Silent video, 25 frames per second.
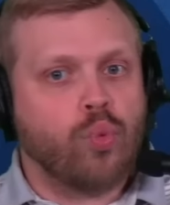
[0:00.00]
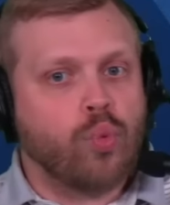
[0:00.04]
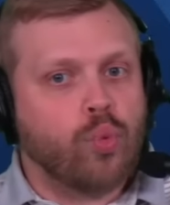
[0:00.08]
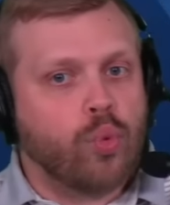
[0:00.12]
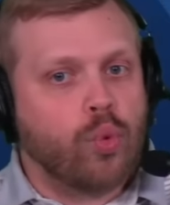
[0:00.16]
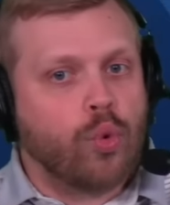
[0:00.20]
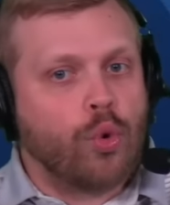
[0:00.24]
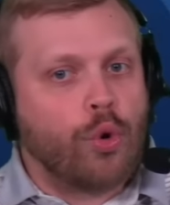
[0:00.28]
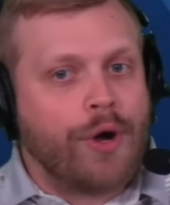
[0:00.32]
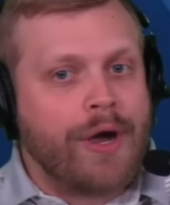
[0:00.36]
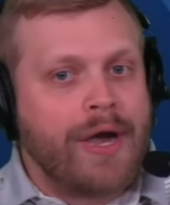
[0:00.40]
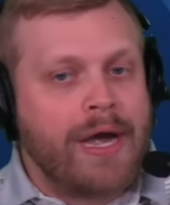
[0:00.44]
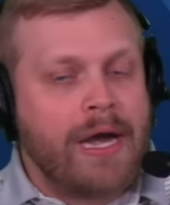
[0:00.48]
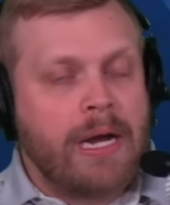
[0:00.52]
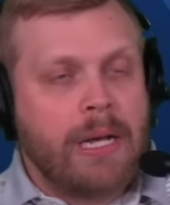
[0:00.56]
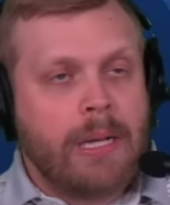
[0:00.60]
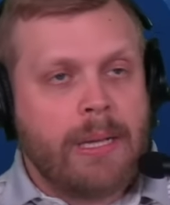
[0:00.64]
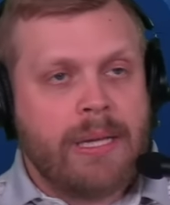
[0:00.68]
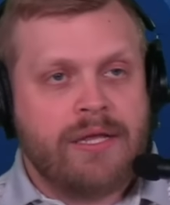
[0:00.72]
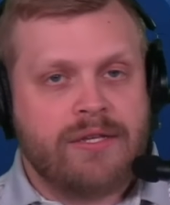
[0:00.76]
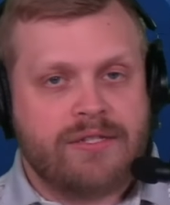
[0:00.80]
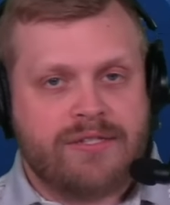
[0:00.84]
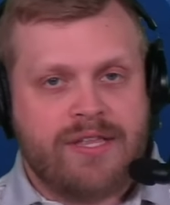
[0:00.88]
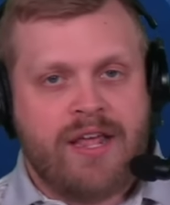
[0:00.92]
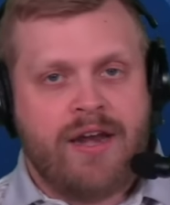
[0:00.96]

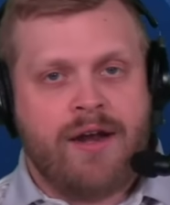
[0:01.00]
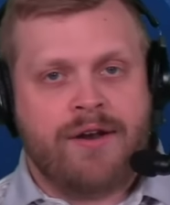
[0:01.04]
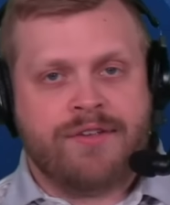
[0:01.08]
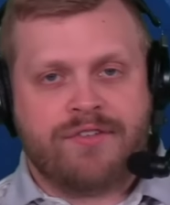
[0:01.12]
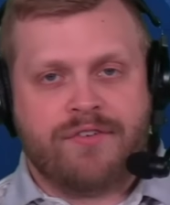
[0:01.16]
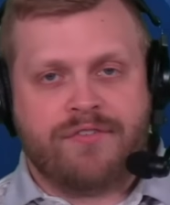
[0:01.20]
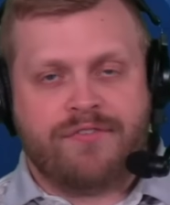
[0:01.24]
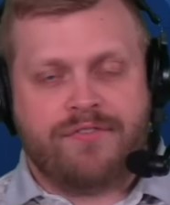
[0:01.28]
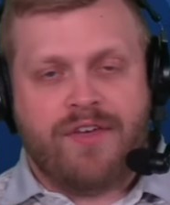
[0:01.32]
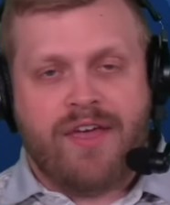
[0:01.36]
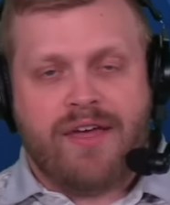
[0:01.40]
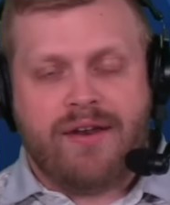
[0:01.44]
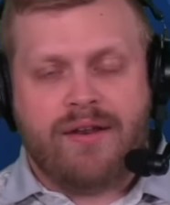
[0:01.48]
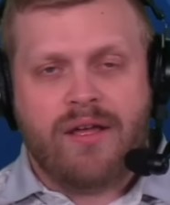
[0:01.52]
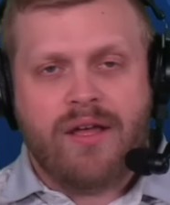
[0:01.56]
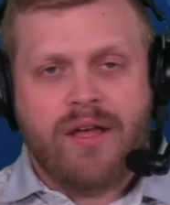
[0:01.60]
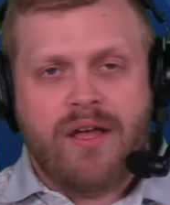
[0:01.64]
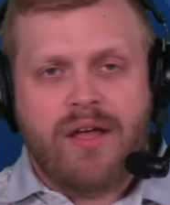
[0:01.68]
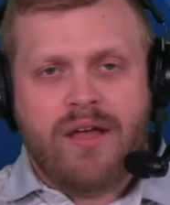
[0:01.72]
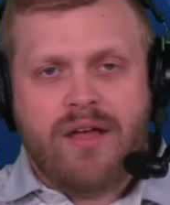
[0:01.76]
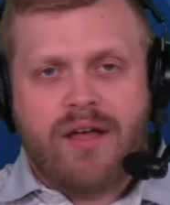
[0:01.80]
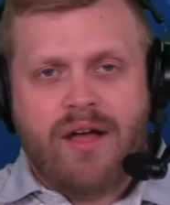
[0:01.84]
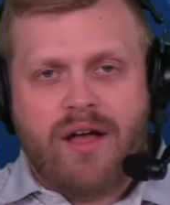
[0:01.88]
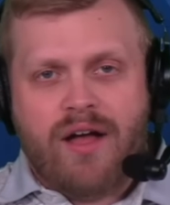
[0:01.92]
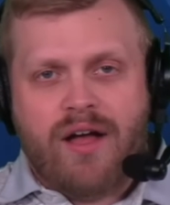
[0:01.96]
really stand out as a fit,
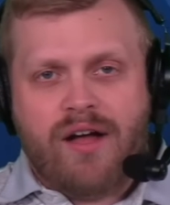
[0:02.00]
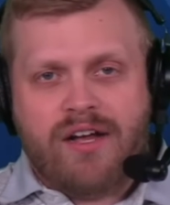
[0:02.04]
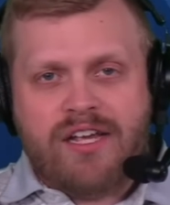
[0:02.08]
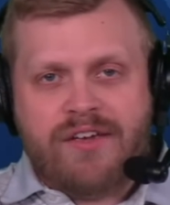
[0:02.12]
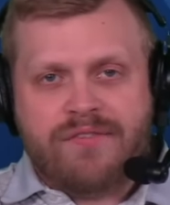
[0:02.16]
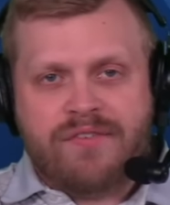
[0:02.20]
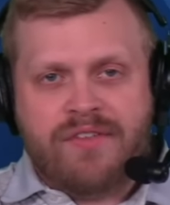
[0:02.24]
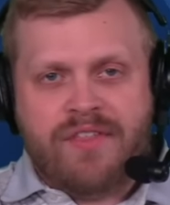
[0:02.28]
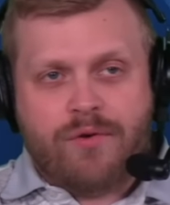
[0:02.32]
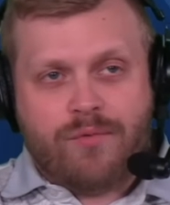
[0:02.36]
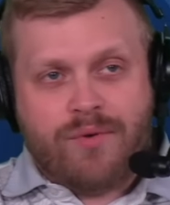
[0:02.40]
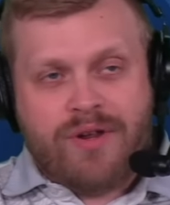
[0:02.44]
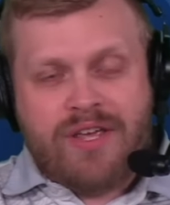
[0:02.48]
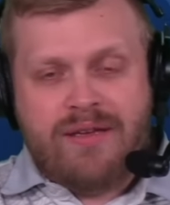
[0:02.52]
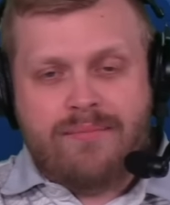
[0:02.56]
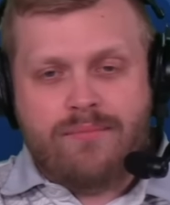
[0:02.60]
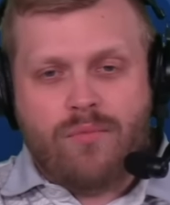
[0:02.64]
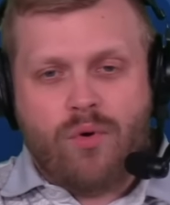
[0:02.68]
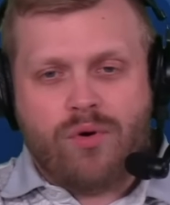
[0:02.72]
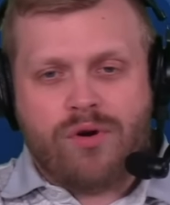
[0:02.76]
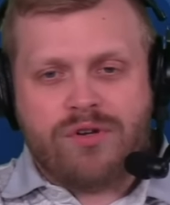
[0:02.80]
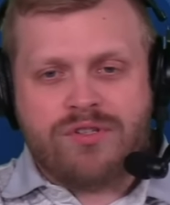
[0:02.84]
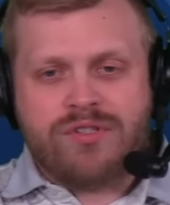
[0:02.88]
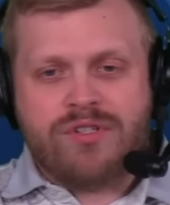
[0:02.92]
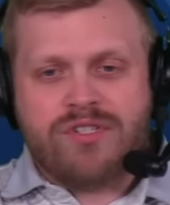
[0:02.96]
given that Raheem
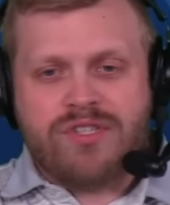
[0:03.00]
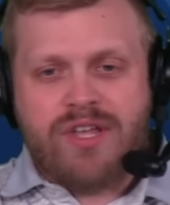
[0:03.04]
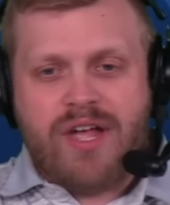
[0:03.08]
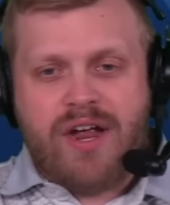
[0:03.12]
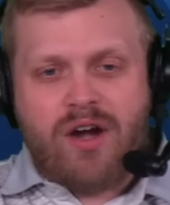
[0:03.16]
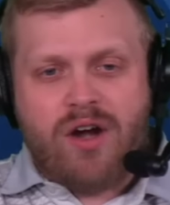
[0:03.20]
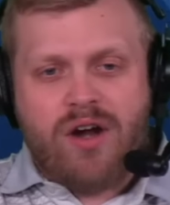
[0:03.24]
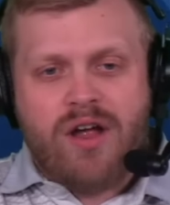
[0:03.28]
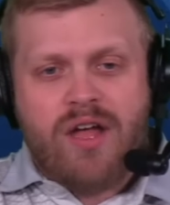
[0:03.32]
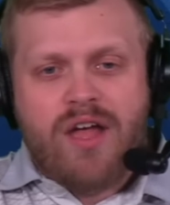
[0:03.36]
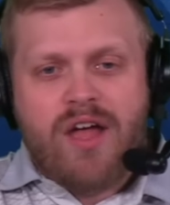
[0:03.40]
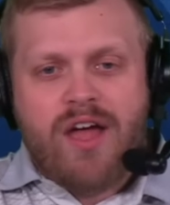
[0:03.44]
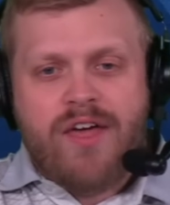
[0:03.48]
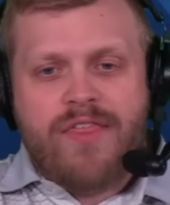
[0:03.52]
Morris is there.